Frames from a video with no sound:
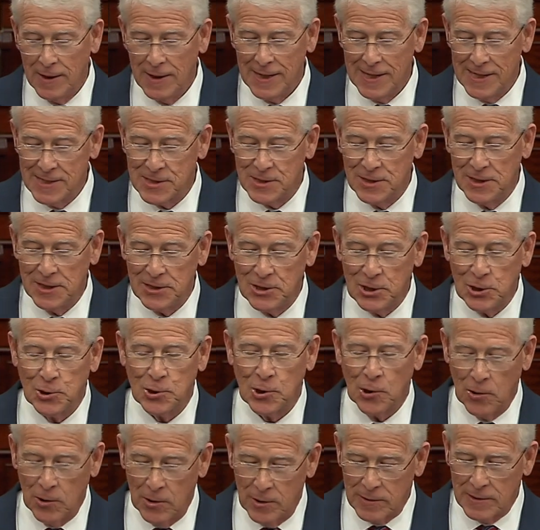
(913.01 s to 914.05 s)
is the
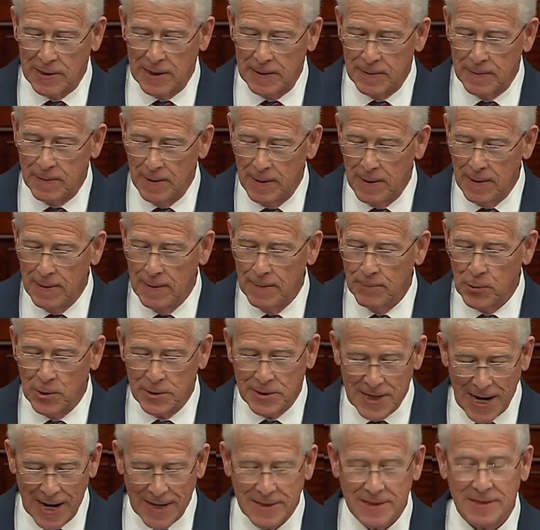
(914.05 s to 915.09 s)
deterrent that
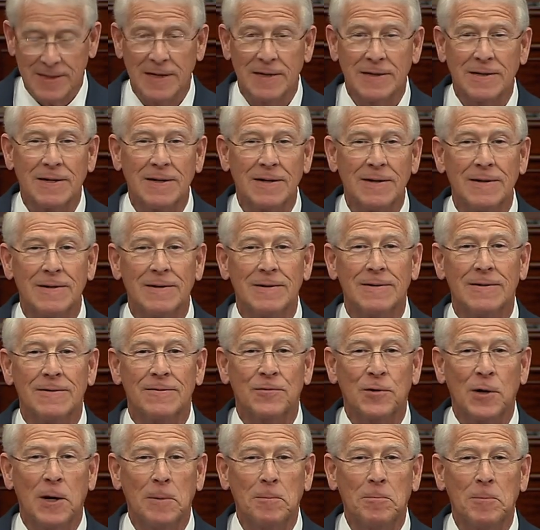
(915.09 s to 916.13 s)
protects it
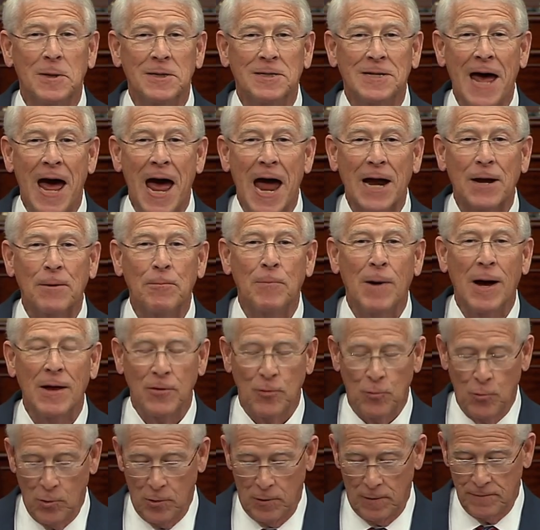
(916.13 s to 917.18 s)
from attack by the
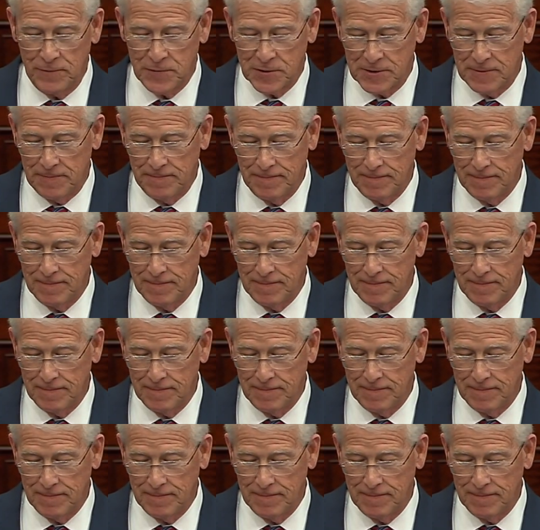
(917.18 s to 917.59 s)
wolves.